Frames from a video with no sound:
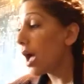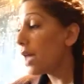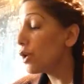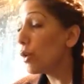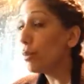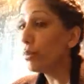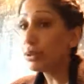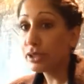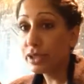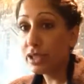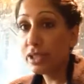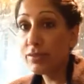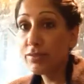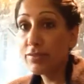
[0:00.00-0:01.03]
I don't
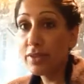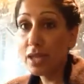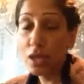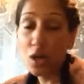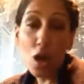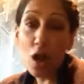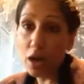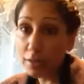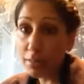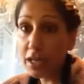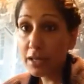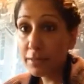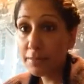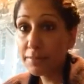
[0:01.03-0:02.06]
believe in
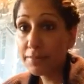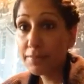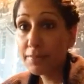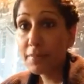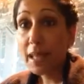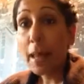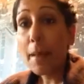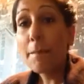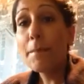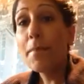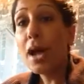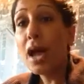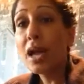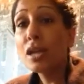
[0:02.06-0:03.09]
karma,
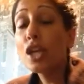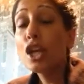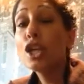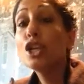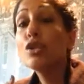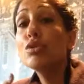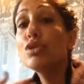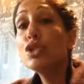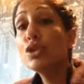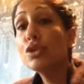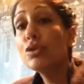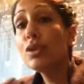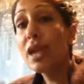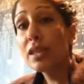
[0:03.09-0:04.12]
but you
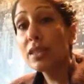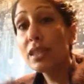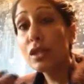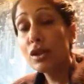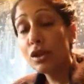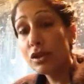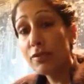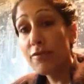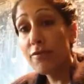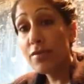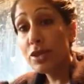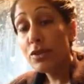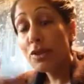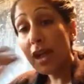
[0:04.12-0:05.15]
do get the good,
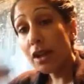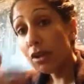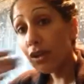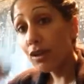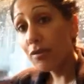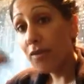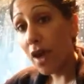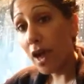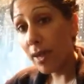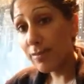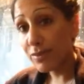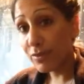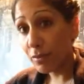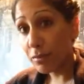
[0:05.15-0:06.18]
you get good
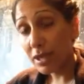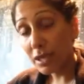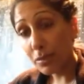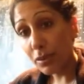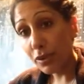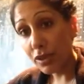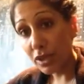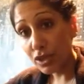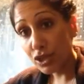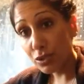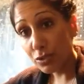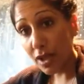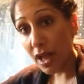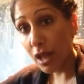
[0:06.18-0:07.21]
vibes from people that
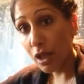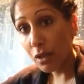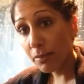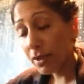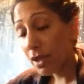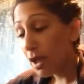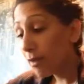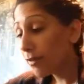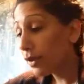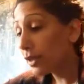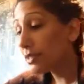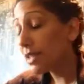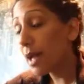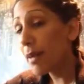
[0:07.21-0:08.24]
you help. For
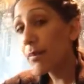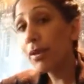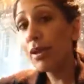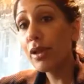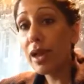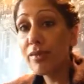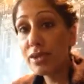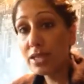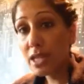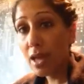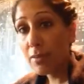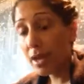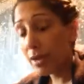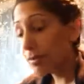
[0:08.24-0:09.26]
example, every
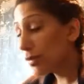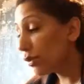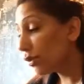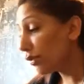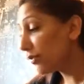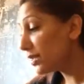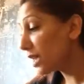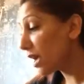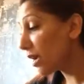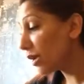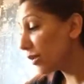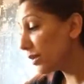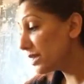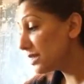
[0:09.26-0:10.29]
time I moved, I
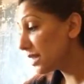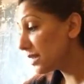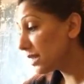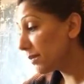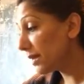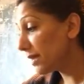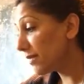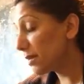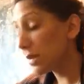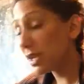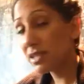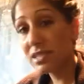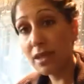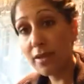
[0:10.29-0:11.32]
always end up giving
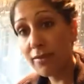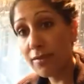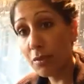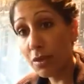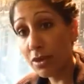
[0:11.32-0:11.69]
my stuff